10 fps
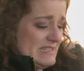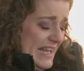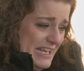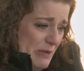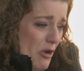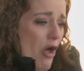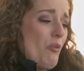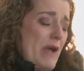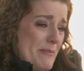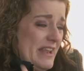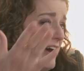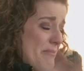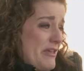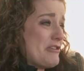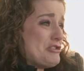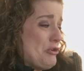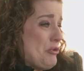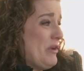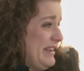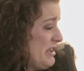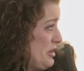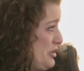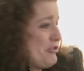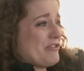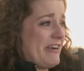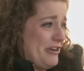lining up all women and I'm there too, and you're there